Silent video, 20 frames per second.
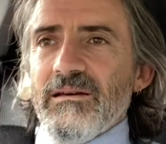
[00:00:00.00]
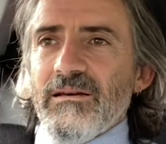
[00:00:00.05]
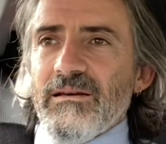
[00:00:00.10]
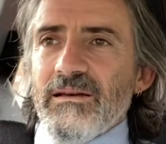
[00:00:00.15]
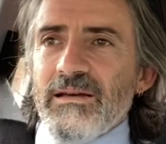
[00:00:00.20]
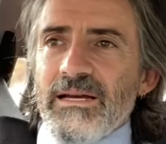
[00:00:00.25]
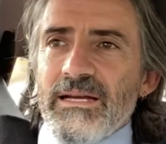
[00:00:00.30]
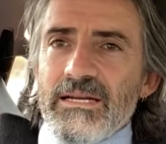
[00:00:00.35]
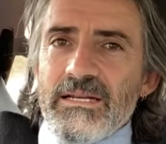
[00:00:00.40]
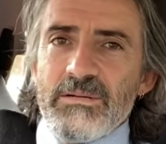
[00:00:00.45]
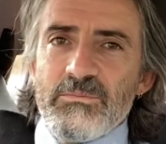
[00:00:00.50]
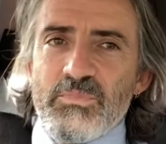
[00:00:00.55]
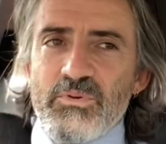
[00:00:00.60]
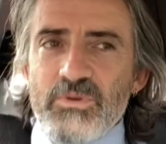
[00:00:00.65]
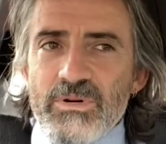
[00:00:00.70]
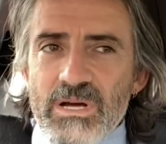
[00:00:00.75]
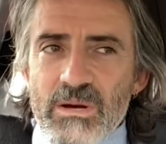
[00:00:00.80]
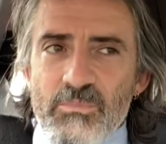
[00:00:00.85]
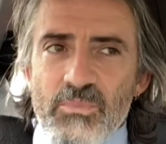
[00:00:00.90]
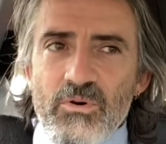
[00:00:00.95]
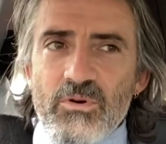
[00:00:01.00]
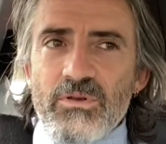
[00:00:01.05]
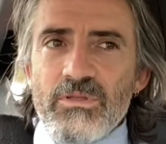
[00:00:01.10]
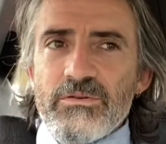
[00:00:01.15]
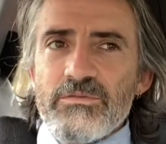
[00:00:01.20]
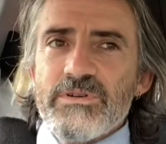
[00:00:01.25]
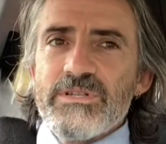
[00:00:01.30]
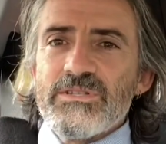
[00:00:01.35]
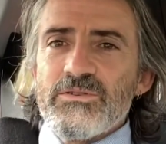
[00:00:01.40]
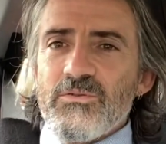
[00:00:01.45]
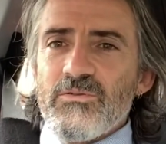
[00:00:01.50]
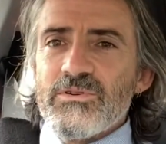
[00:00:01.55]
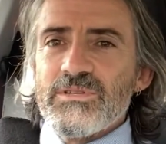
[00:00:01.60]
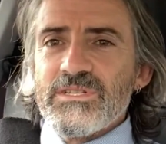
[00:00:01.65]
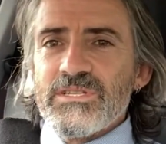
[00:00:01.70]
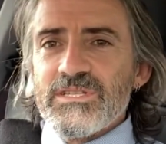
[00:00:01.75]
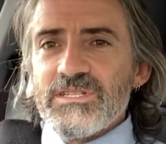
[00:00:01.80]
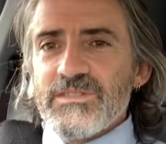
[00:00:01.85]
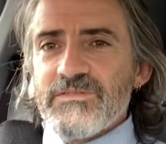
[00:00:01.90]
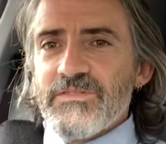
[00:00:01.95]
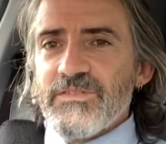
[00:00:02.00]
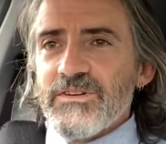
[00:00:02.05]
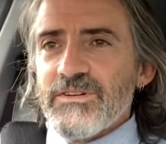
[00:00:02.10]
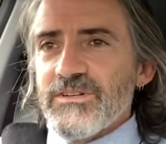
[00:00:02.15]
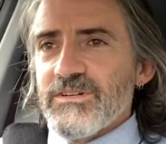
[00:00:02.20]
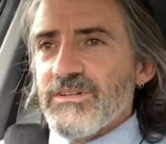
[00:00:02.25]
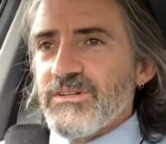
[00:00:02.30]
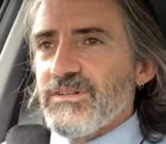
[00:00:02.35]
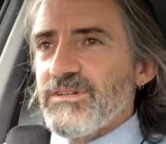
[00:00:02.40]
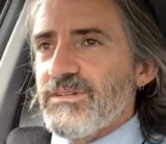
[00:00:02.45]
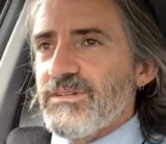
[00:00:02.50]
And he put up all of the resources for